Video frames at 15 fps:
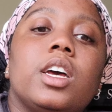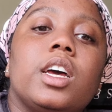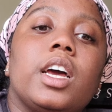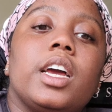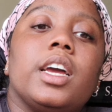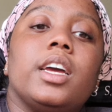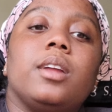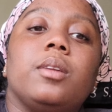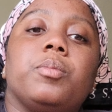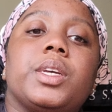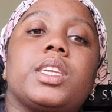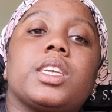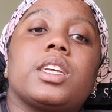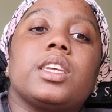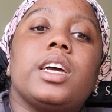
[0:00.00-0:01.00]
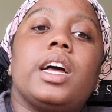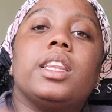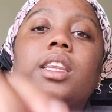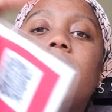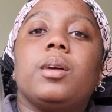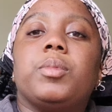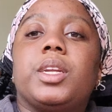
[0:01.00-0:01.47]
And basically I
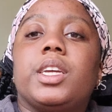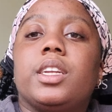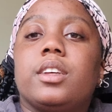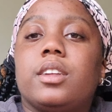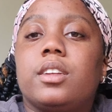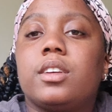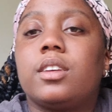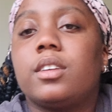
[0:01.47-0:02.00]
laminated